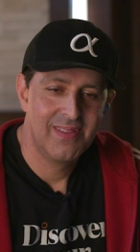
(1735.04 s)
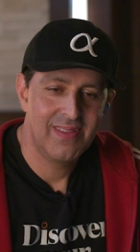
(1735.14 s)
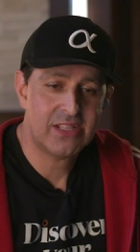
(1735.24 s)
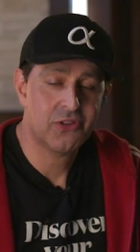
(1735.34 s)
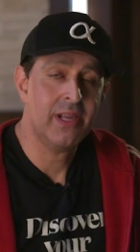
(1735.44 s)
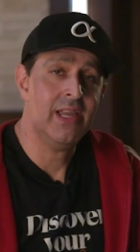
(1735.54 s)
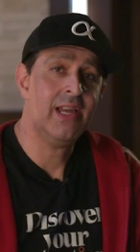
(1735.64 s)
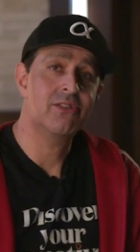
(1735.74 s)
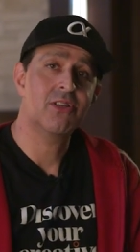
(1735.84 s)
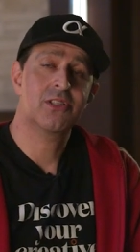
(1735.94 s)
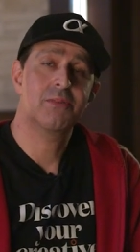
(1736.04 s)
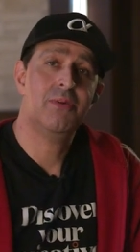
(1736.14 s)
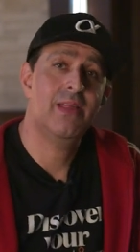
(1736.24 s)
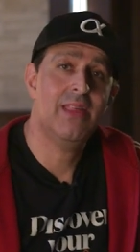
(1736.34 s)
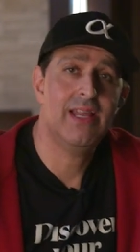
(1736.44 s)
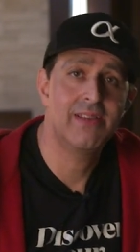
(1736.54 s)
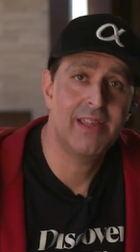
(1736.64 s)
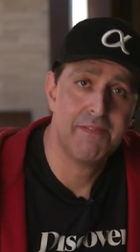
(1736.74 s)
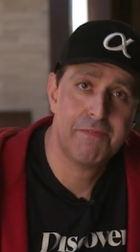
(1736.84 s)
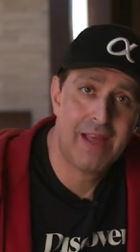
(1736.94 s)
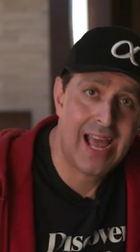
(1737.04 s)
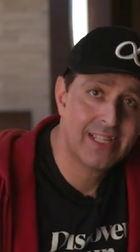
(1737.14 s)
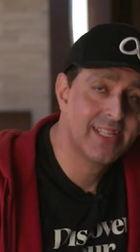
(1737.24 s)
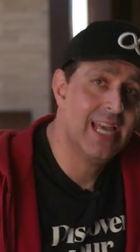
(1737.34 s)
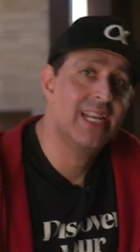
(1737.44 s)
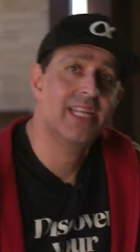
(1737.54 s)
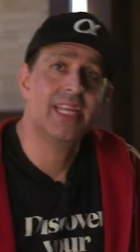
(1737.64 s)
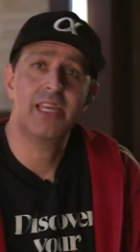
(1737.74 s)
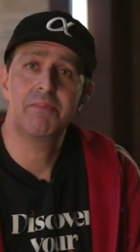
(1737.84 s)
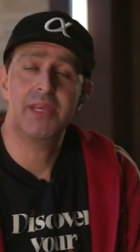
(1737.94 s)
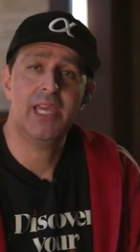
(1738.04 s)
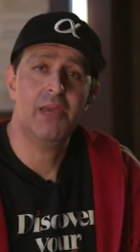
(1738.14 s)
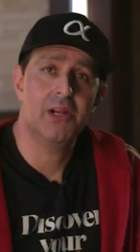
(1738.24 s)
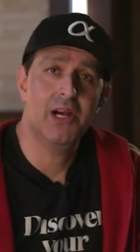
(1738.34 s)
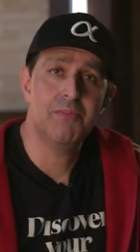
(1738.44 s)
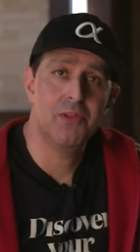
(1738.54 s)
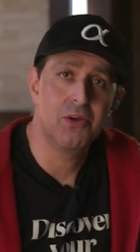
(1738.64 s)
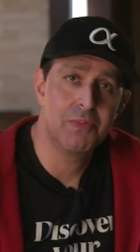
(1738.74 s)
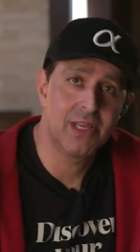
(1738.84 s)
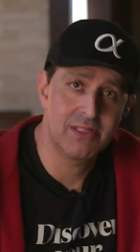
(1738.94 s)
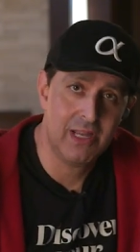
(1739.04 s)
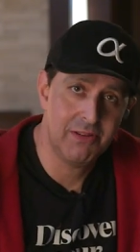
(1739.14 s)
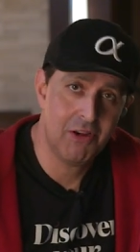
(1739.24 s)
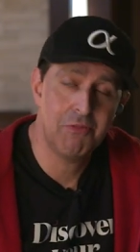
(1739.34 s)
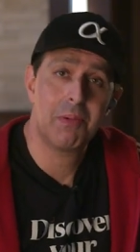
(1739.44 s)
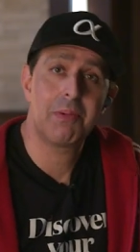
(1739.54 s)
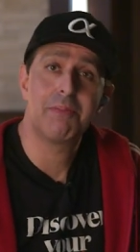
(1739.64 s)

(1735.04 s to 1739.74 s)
That's great. Yeah, you touched upon that fast editing and being able to upload, because I remember